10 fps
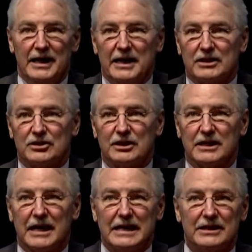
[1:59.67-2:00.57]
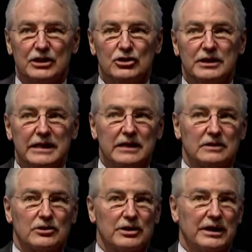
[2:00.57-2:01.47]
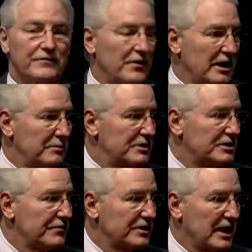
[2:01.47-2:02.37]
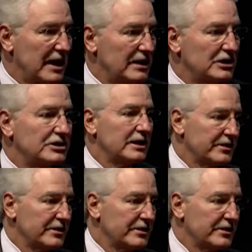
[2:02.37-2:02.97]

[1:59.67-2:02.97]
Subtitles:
It's going to guide the unique learning environments of the college,